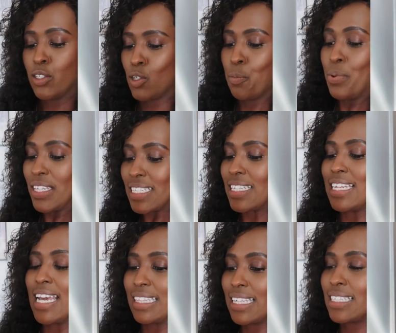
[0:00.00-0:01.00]
So pieces
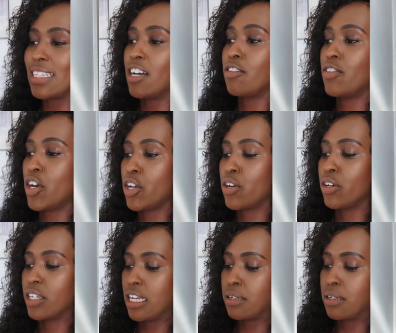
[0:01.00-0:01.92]
like this are very good.